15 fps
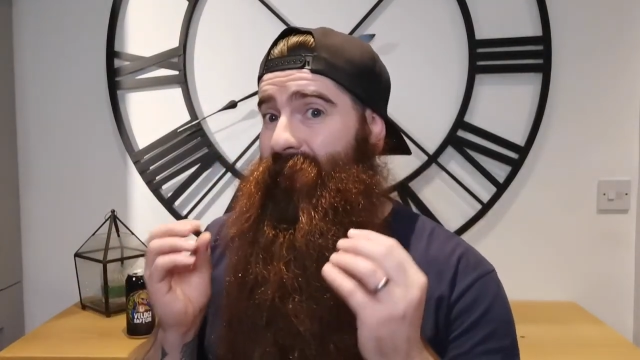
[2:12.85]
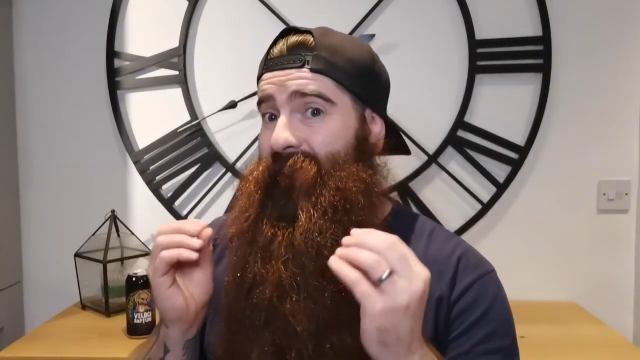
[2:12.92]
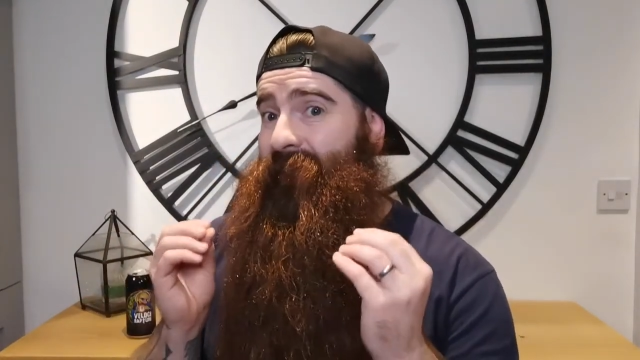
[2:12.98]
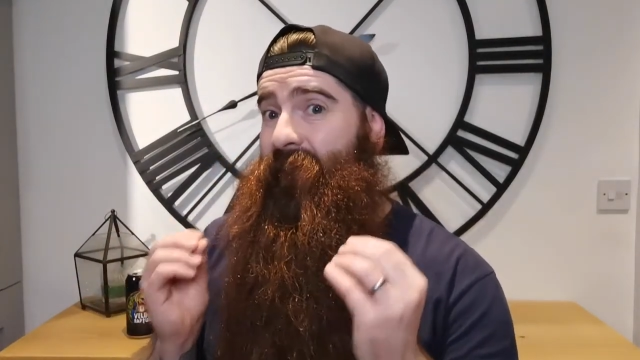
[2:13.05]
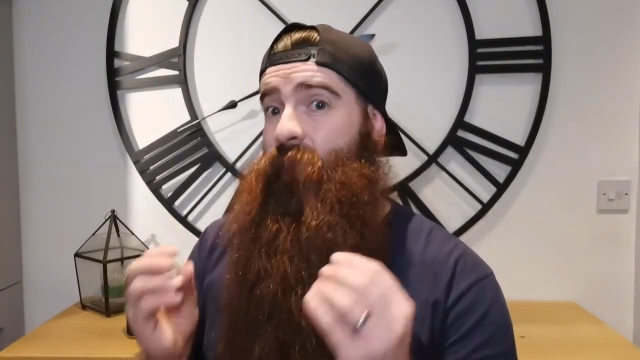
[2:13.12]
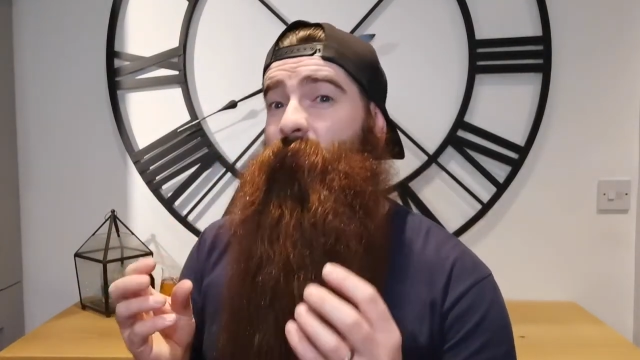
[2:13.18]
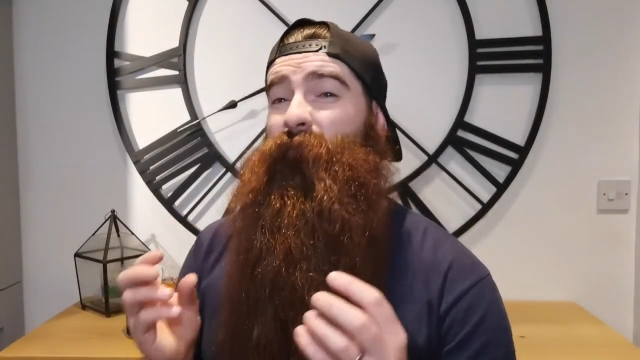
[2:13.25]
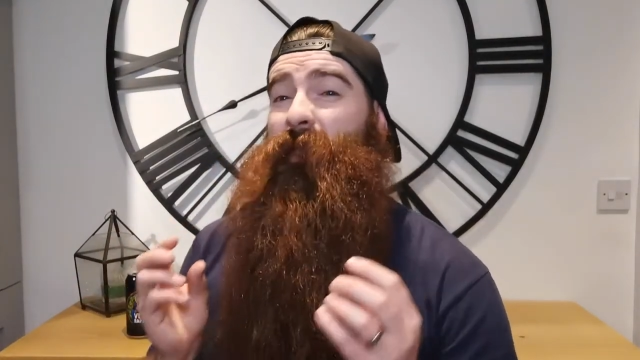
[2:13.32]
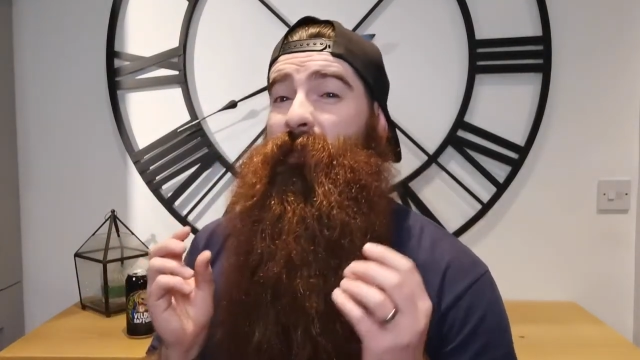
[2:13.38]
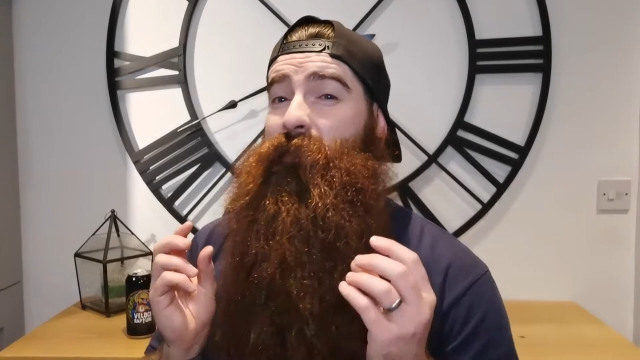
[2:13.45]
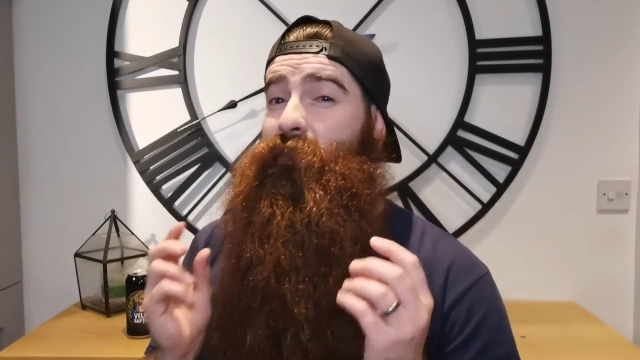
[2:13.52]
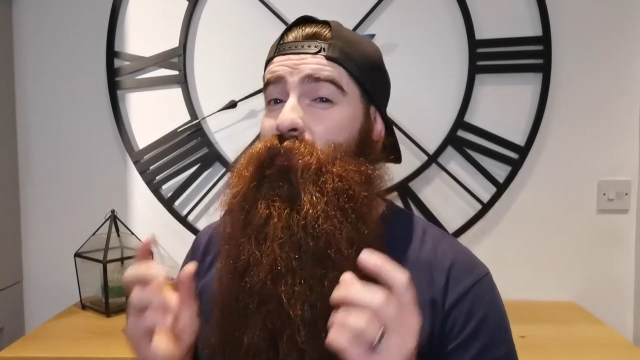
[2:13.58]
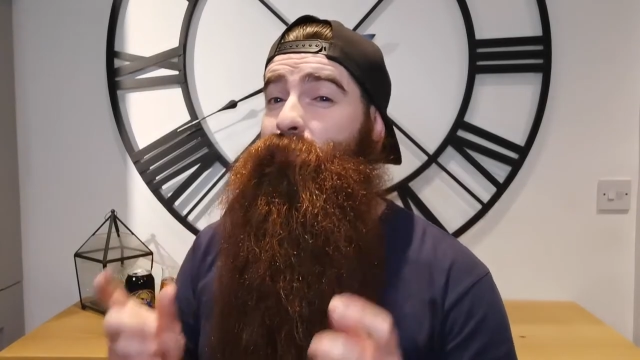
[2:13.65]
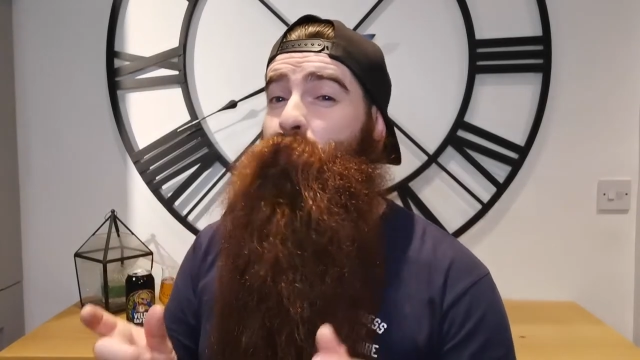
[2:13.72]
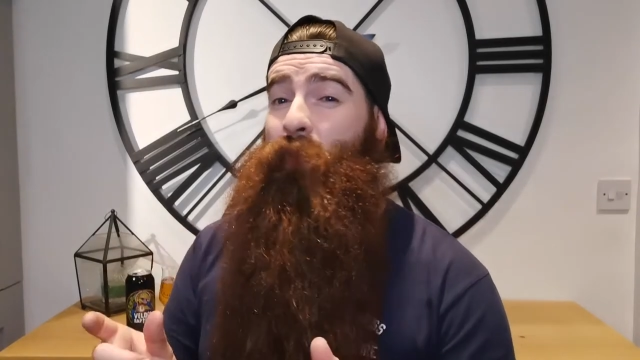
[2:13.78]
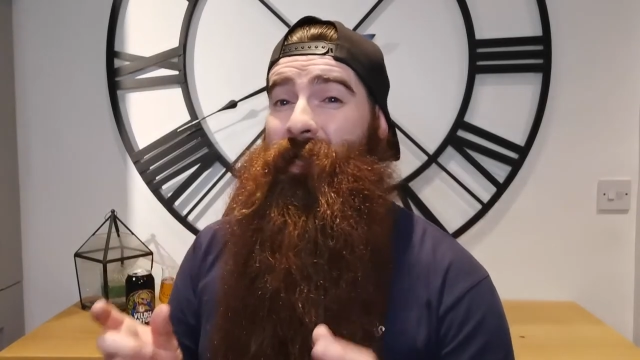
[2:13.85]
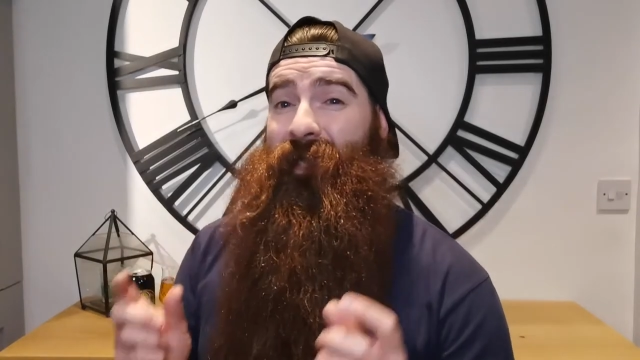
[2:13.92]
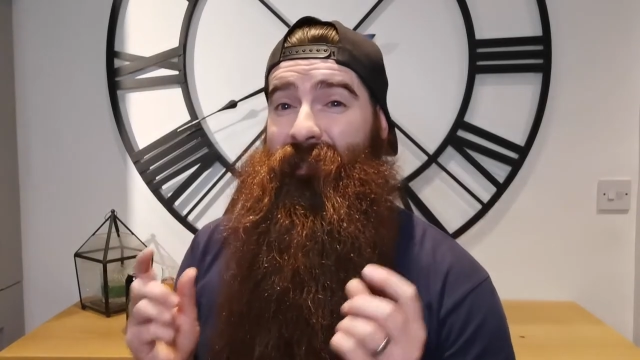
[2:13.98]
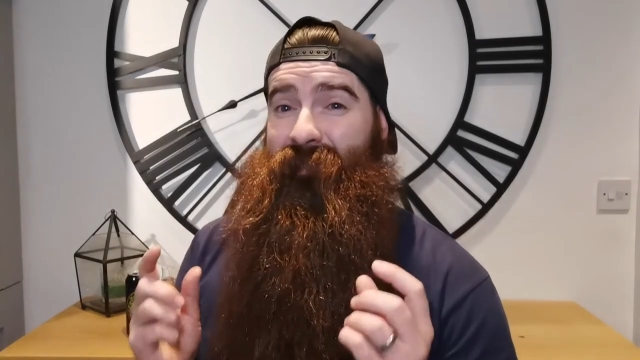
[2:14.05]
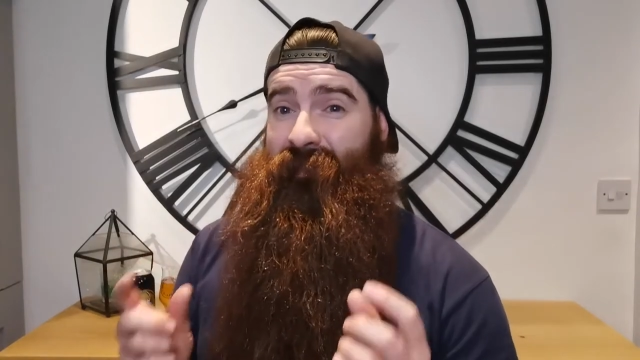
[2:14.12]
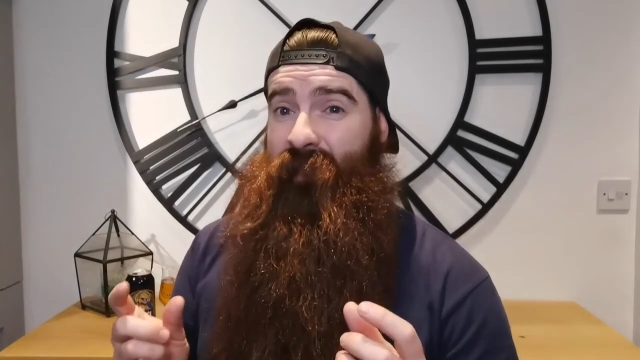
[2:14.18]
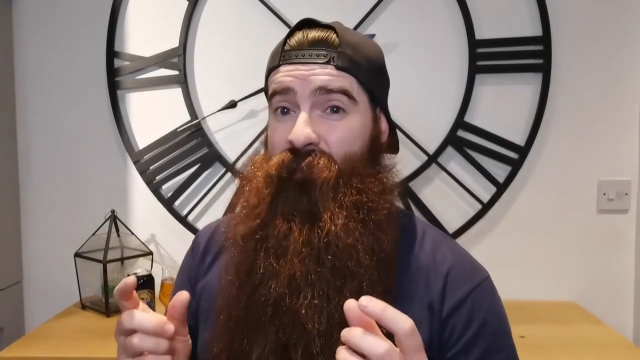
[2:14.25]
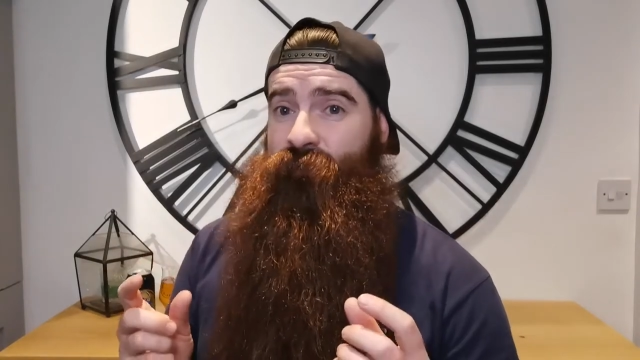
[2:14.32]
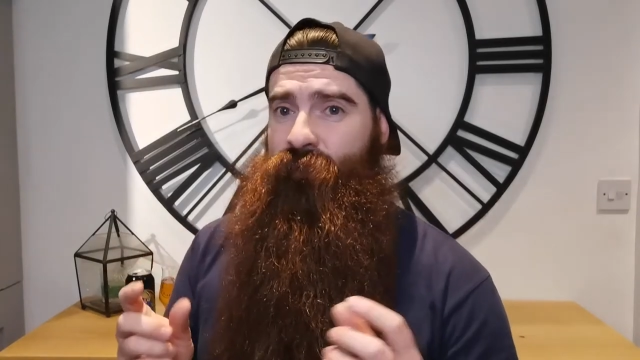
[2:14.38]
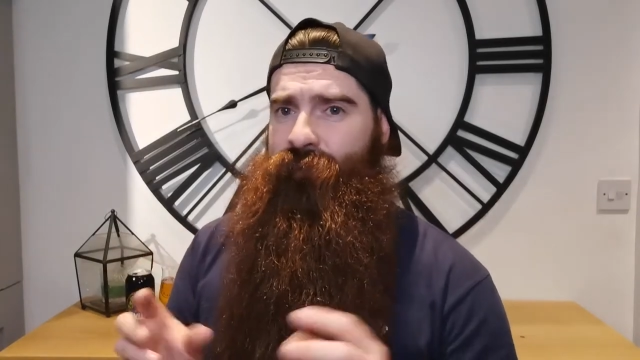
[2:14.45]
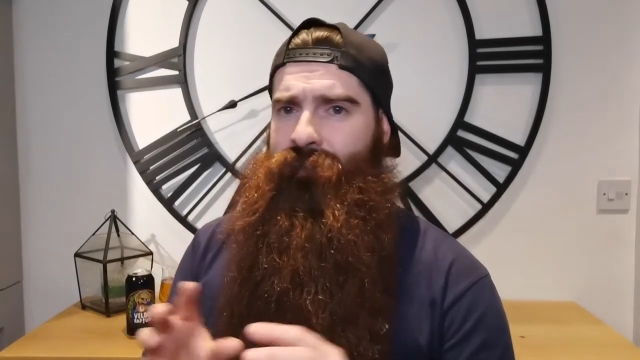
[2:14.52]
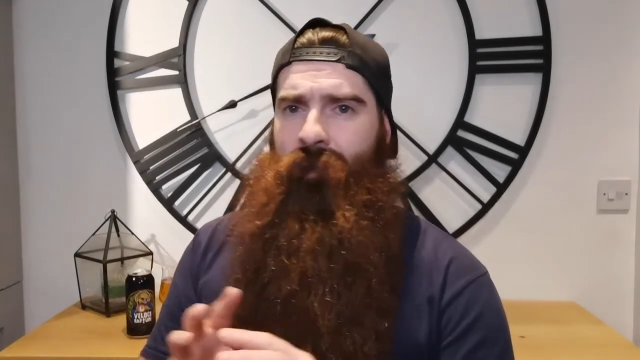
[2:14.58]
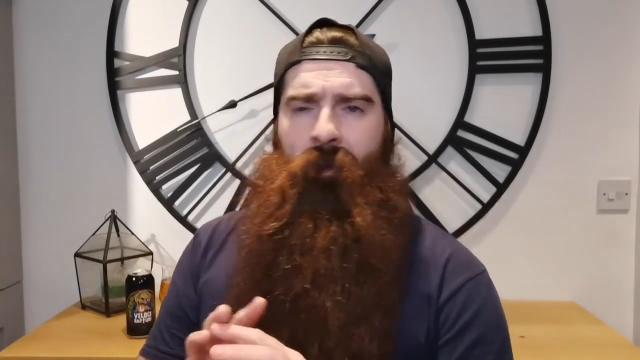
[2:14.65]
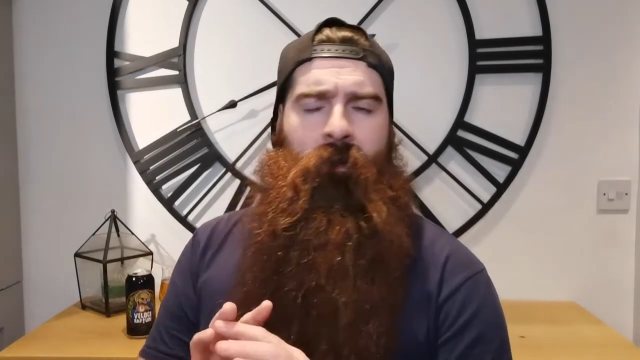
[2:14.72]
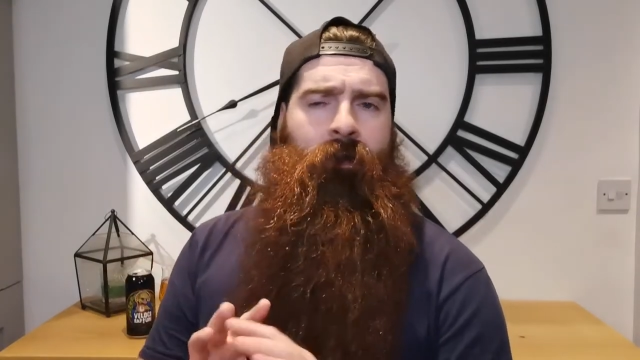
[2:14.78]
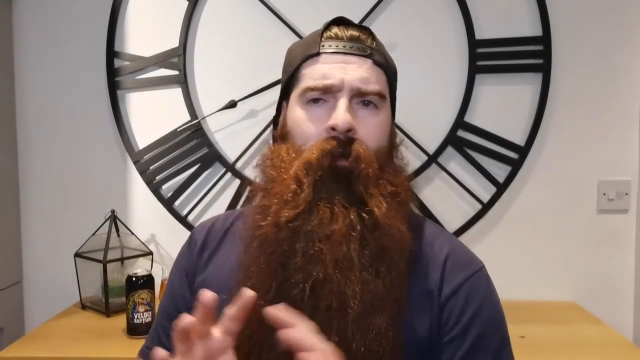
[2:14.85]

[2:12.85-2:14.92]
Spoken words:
kick of like sweet citrus